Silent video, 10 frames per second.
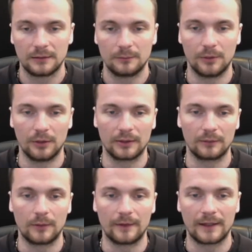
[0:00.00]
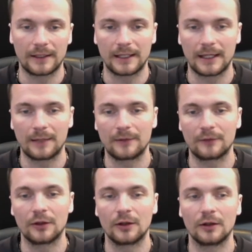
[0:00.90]
Burnley win that game,
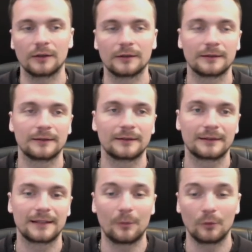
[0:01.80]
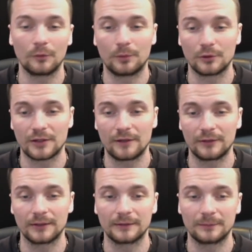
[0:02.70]
even though that would push
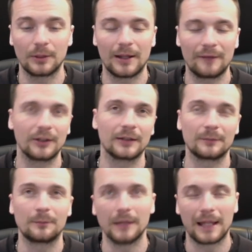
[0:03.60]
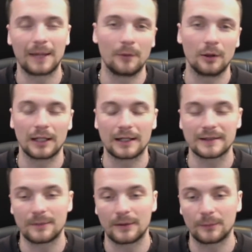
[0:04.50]
Everton. But Everton are more likely
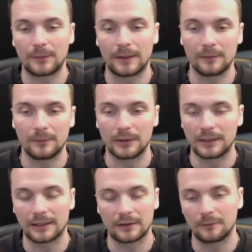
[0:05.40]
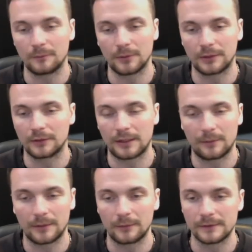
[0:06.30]
to bounce back than Burnley. I don't think Burnley will get
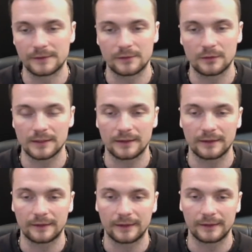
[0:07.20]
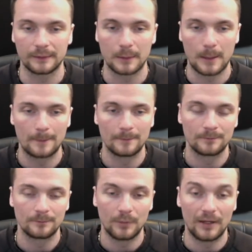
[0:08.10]
many wins towards the end of the season.
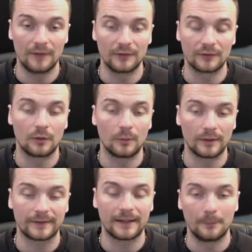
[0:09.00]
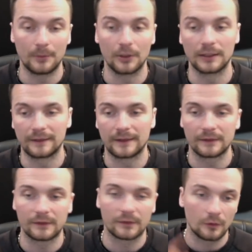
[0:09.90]
But Everton have got West Ham, Burnley, and
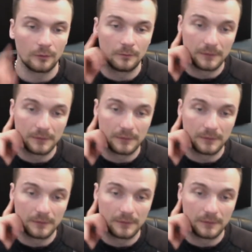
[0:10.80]
then Scum.